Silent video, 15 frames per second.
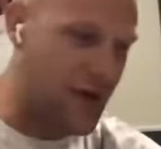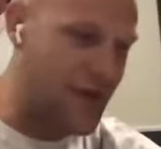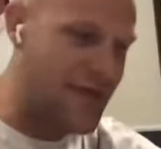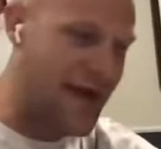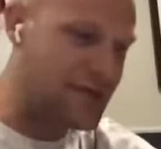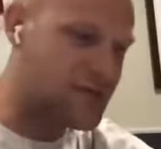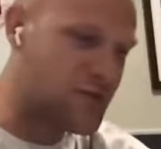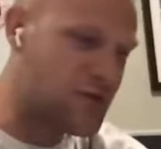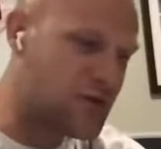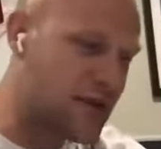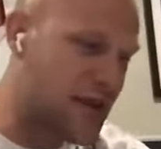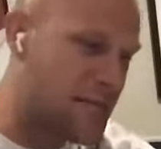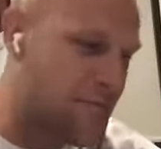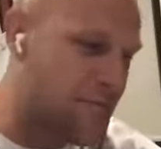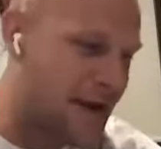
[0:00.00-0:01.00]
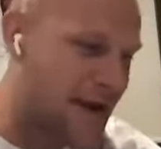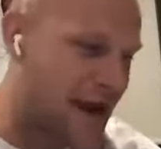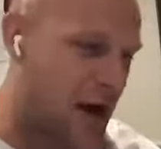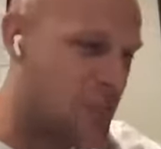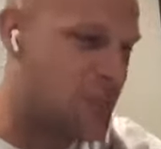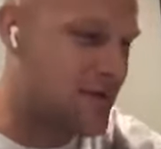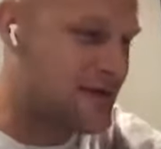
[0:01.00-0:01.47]
And that's really been
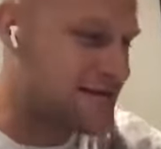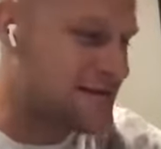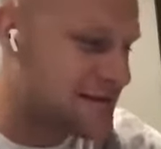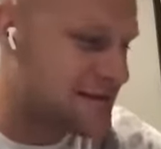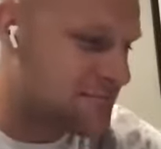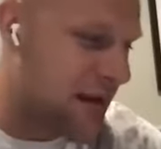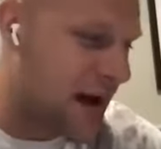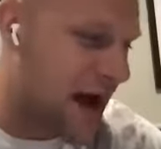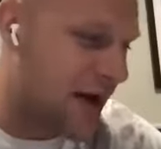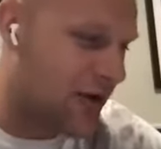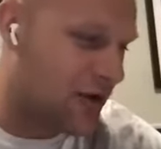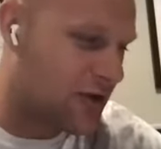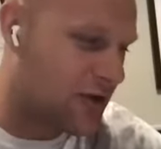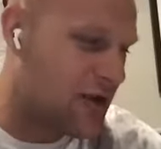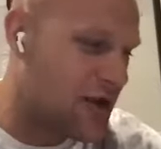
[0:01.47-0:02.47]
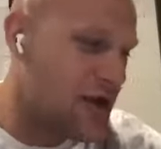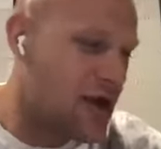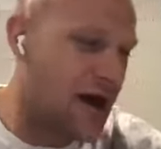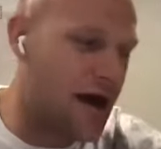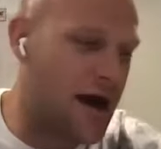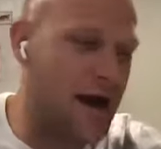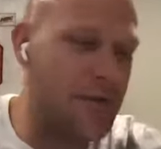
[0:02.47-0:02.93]
our business model
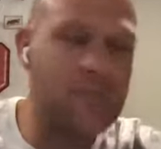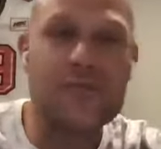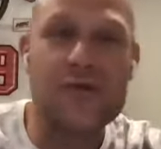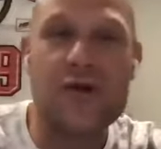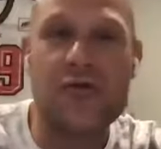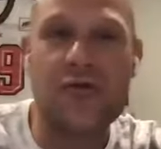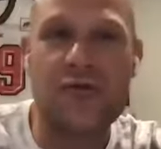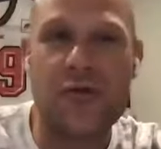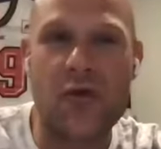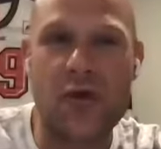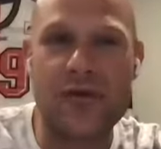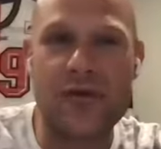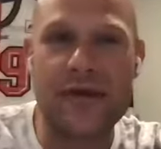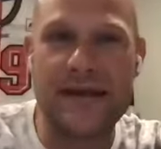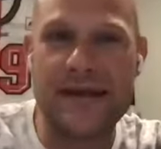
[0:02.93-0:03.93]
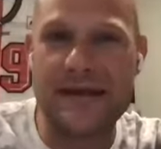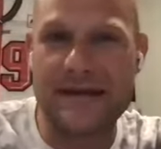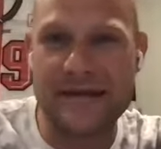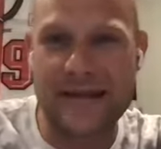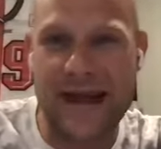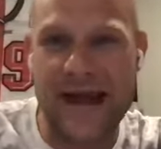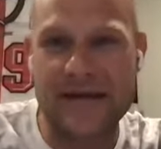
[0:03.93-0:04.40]
um, for the
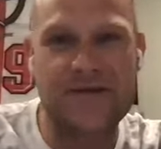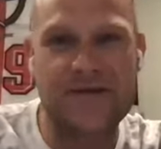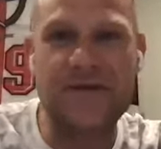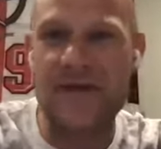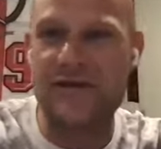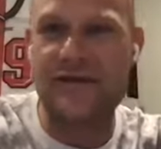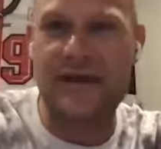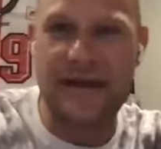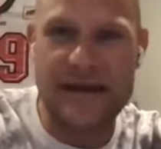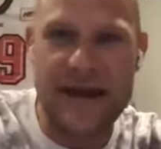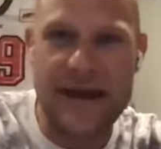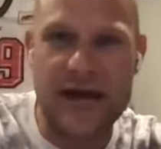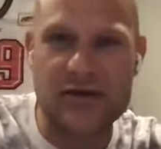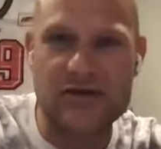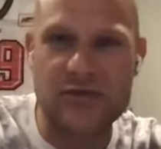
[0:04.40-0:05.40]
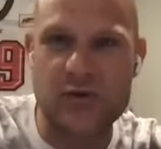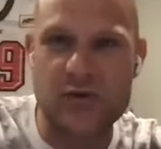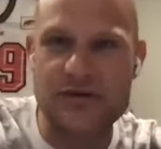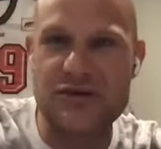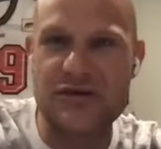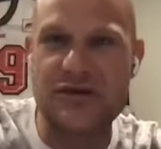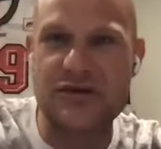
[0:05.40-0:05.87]
last 15 years was
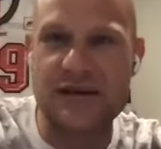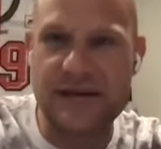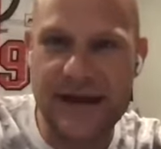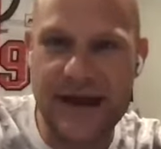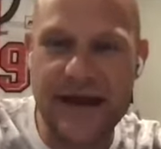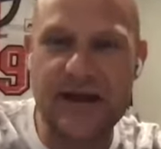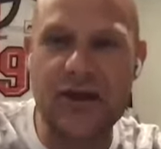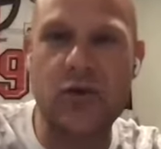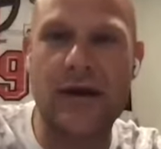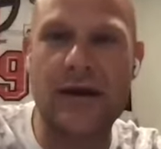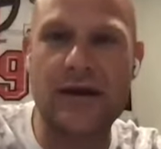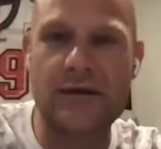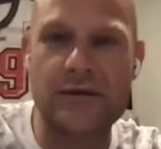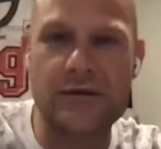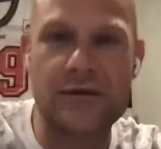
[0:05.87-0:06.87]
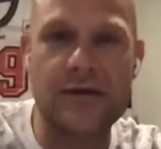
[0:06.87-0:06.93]
just Brian, continuing.